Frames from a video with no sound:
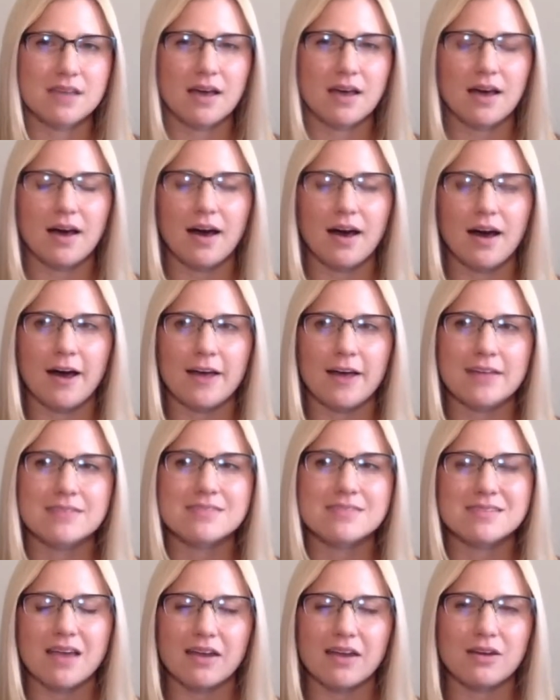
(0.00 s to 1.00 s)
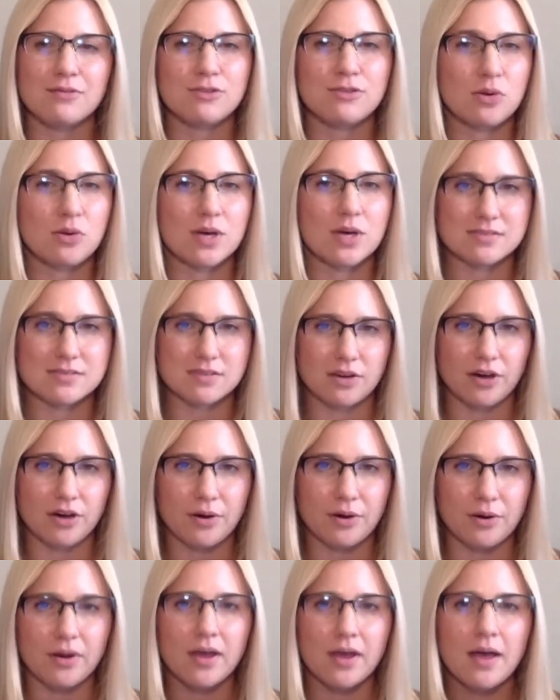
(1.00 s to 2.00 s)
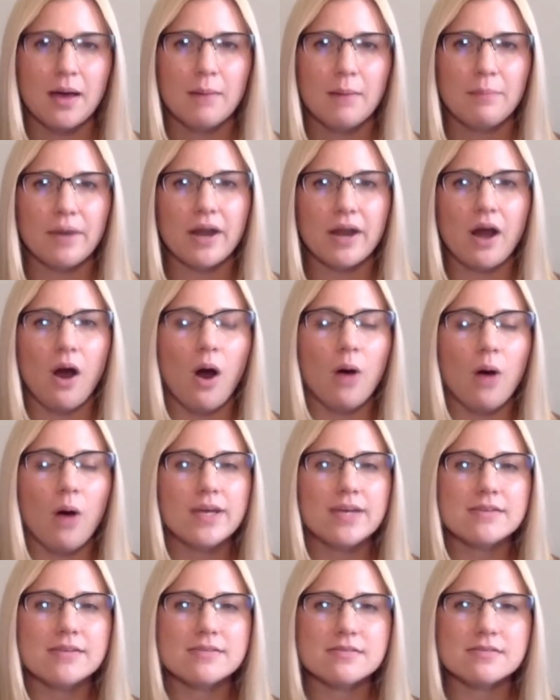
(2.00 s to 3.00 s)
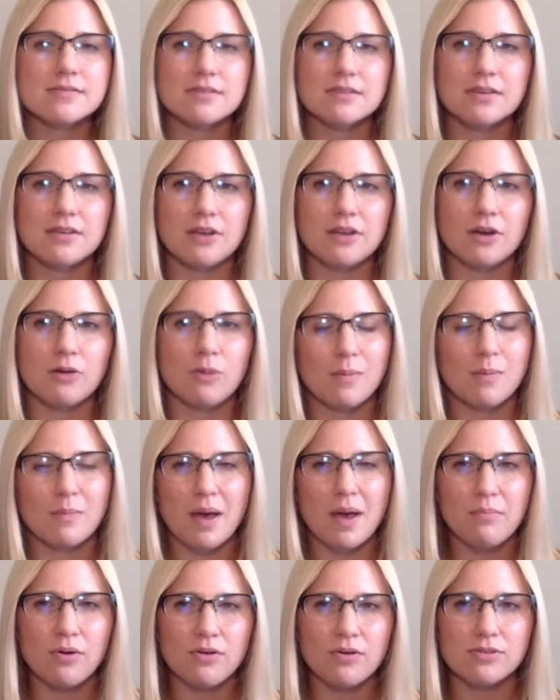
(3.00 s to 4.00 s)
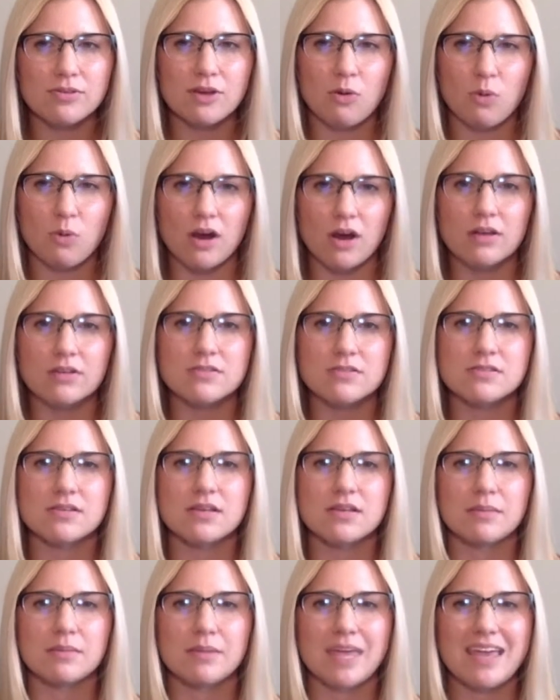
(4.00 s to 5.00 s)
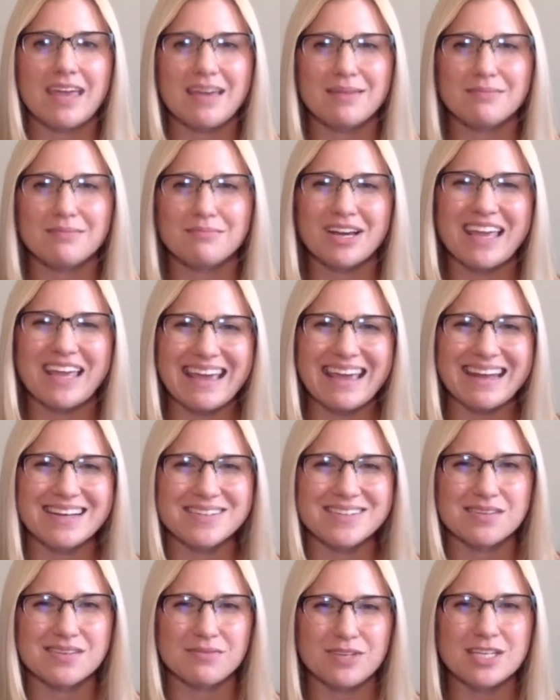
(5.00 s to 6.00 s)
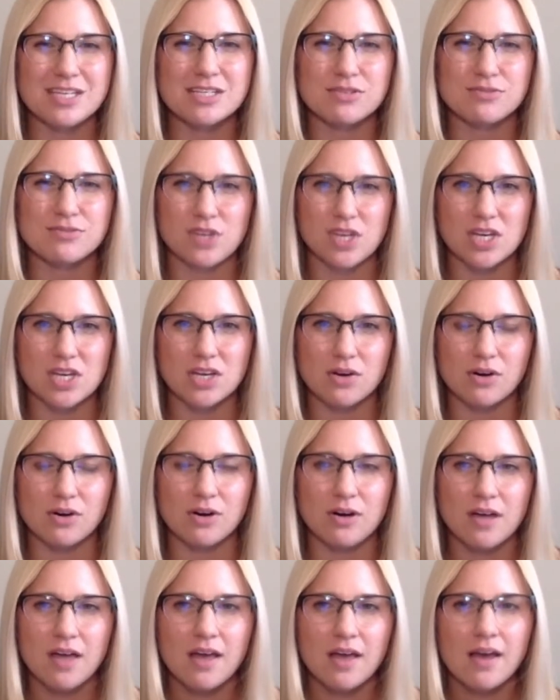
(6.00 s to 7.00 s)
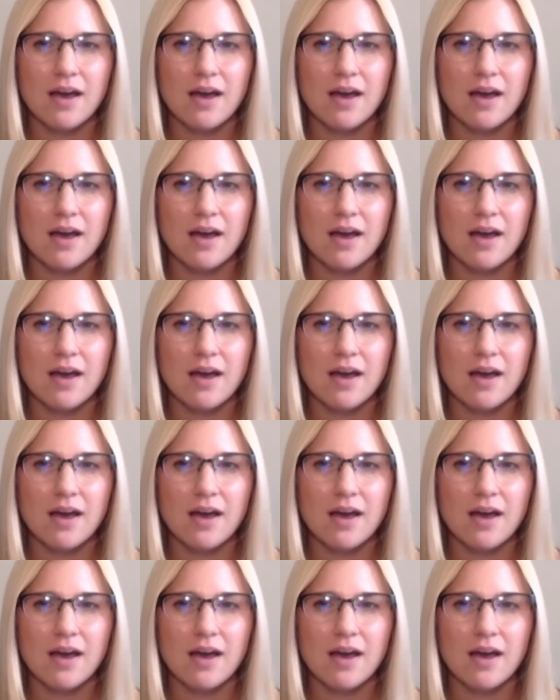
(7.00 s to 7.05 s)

uh, instead of USO. But always, you know, remember the quirks and the mechanics of each vehicle.